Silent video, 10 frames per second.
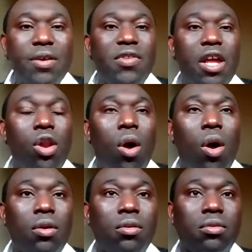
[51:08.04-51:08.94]
gave the
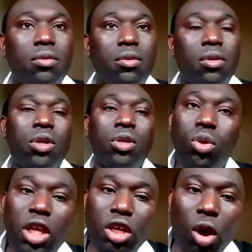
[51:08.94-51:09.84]
law
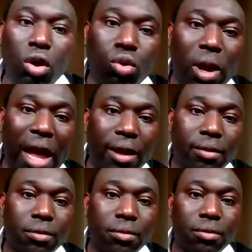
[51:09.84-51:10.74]
to the young ruler
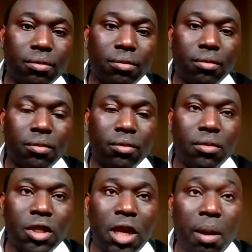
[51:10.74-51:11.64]

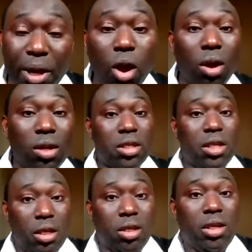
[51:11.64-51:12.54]

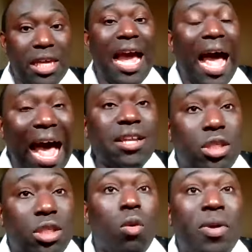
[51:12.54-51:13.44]
because he
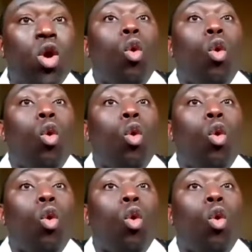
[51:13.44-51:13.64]
asked to be